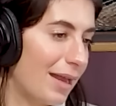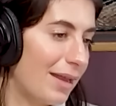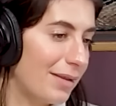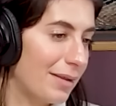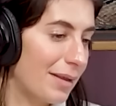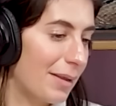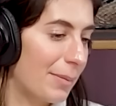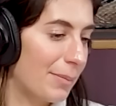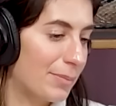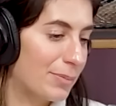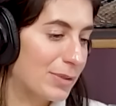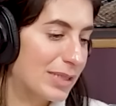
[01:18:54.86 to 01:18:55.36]

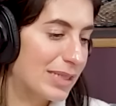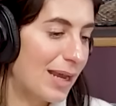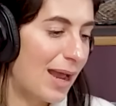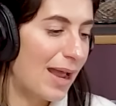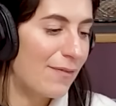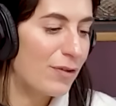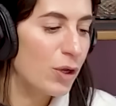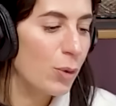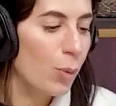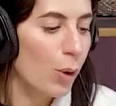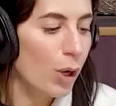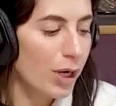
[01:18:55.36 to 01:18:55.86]
um, if
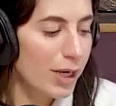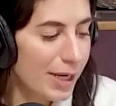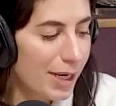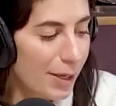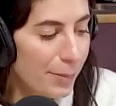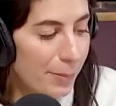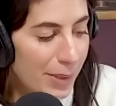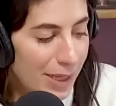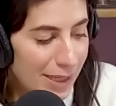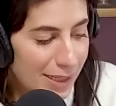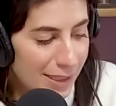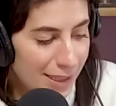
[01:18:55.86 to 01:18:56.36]
you weren't a
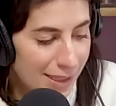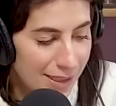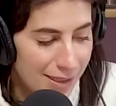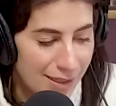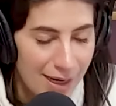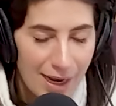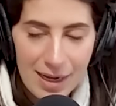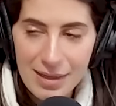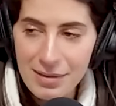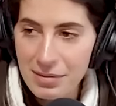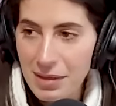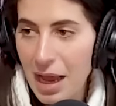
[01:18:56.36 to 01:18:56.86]
comedian,
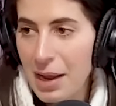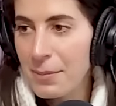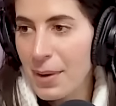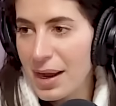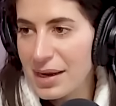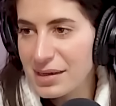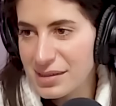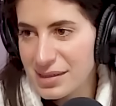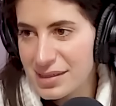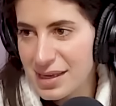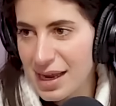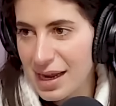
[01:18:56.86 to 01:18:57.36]
I, I
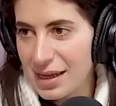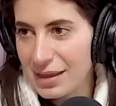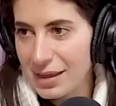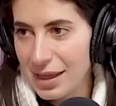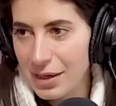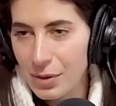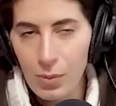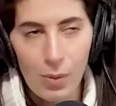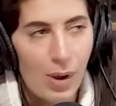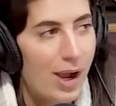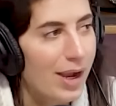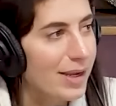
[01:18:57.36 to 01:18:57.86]
might say
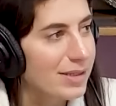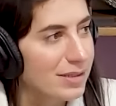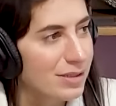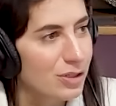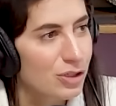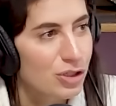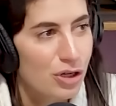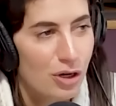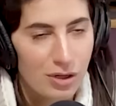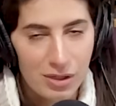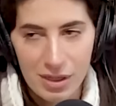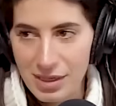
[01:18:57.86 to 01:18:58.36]
like, "Why is he
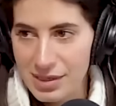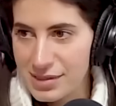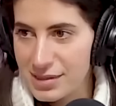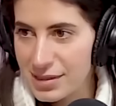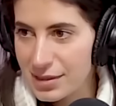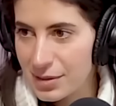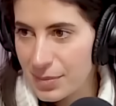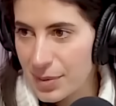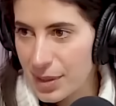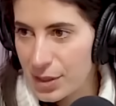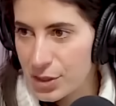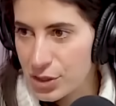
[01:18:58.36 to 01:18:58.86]
shirtless in
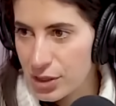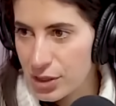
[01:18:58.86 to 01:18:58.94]
the picture?"